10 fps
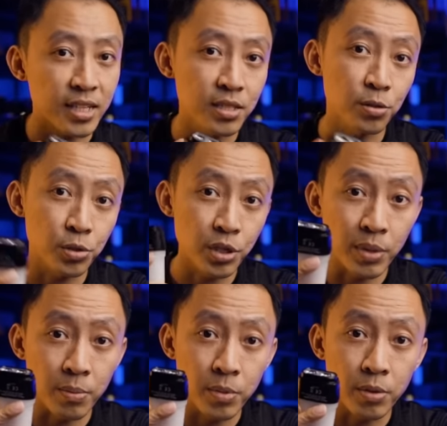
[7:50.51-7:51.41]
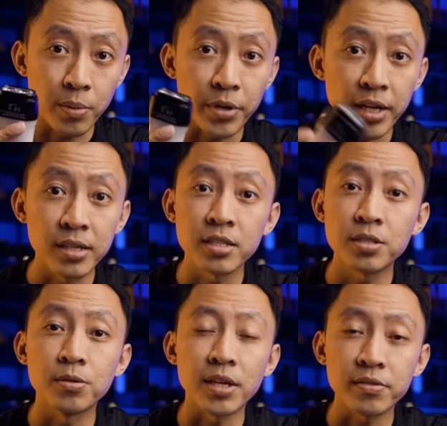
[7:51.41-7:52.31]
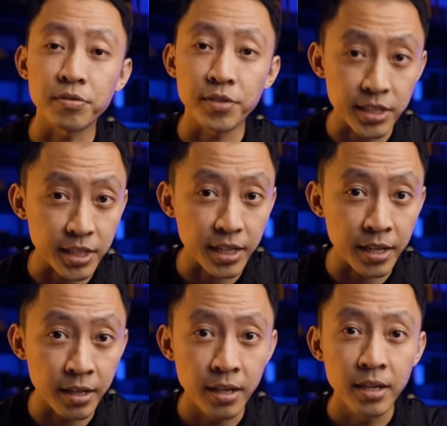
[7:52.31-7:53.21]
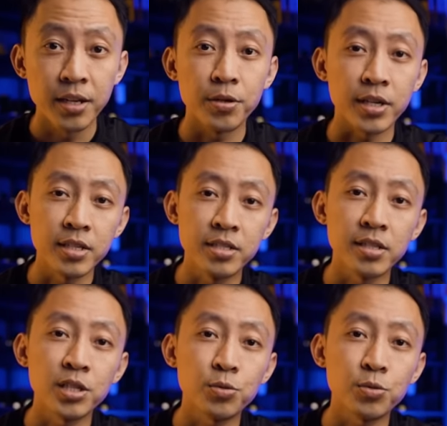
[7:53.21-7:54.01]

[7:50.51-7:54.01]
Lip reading: does also remember what brightness you left the flashlight in. You can easily